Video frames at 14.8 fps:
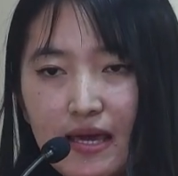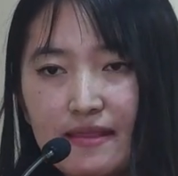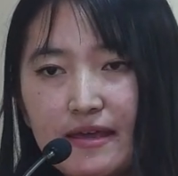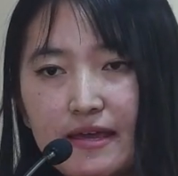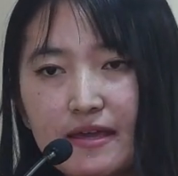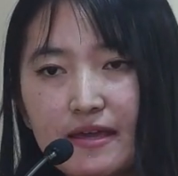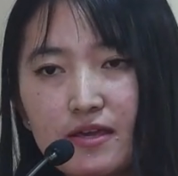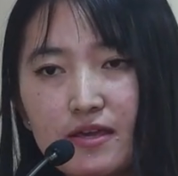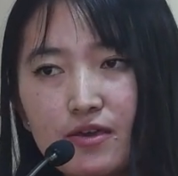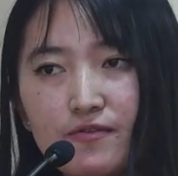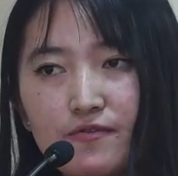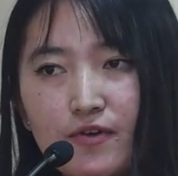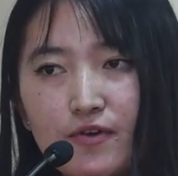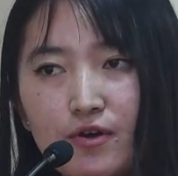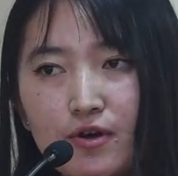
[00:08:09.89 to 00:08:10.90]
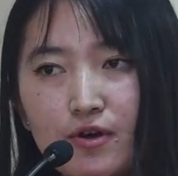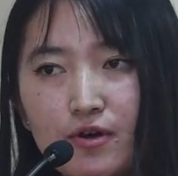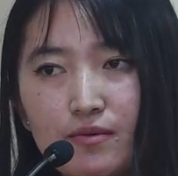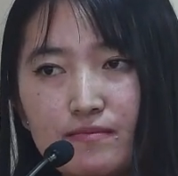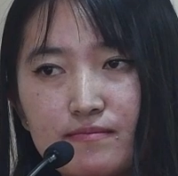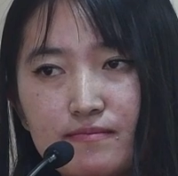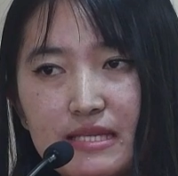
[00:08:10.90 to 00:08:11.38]
And thank you for
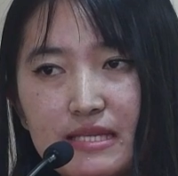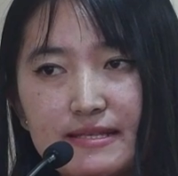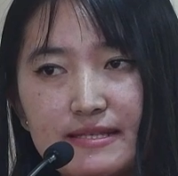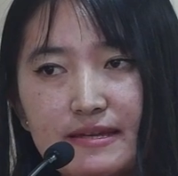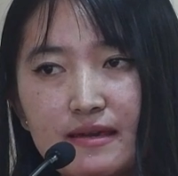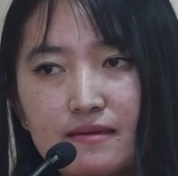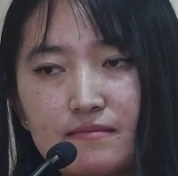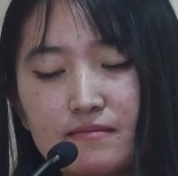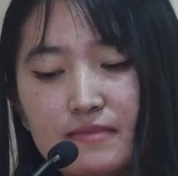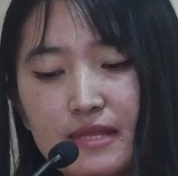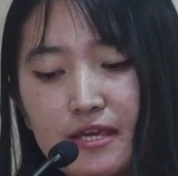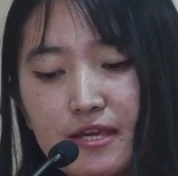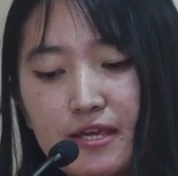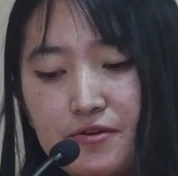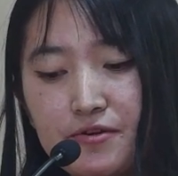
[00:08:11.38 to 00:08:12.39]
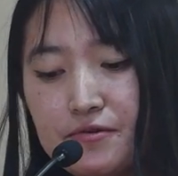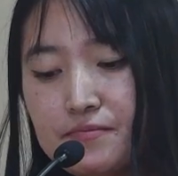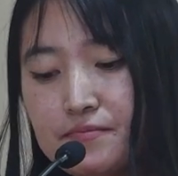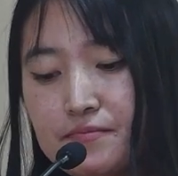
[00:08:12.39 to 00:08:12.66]
listening. Thank you.